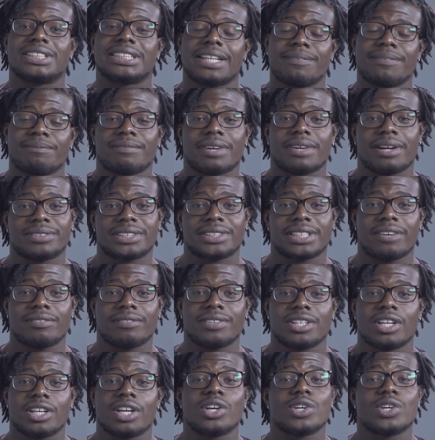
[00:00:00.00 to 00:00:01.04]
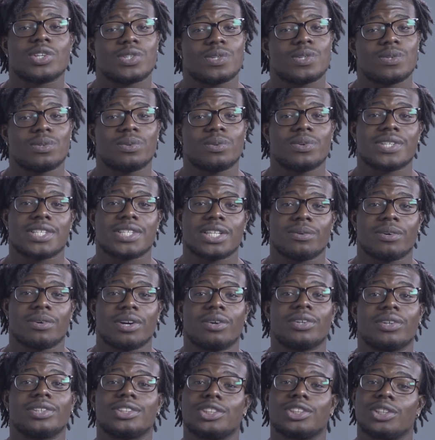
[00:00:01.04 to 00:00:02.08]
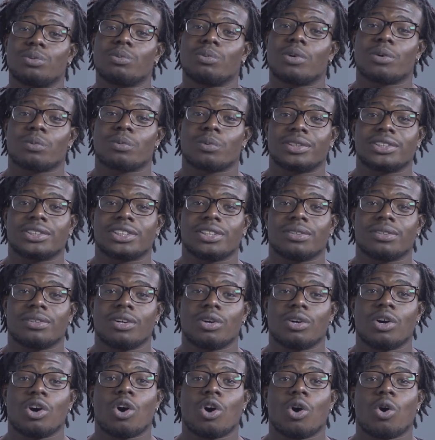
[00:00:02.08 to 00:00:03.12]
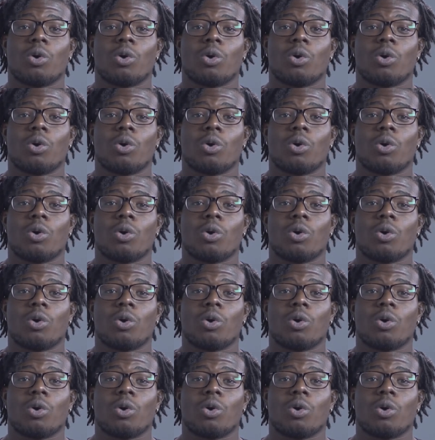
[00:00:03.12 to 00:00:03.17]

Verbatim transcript: 757-230-2110